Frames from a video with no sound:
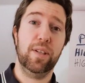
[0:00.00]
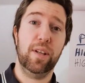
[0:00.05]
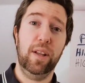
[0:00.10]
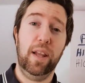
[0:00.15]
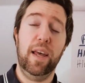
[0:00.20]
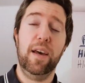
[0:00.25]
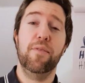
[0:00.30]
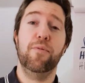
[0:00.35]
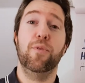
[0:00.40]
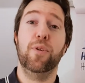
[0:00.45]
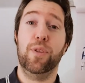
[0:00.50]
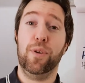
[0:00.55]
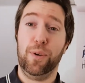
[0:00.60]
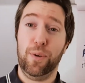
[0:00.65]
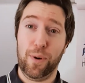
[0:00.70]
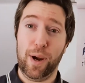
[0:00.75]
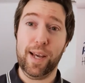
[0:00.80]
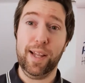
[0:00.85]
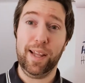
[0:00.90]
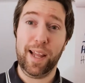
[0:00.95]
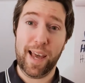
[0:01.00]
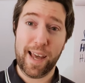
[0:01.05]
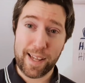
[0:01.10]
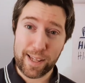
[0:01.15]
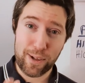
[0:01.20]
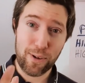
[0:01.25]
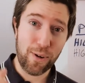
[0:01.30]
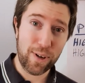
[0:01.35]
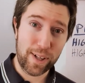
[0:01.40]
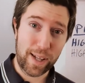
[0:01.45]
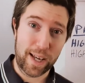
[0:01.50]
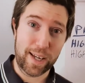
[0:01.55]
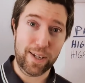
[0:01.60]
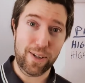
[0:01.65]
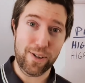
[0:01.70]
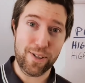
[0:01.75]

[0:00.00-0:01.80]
to live with a great landlord like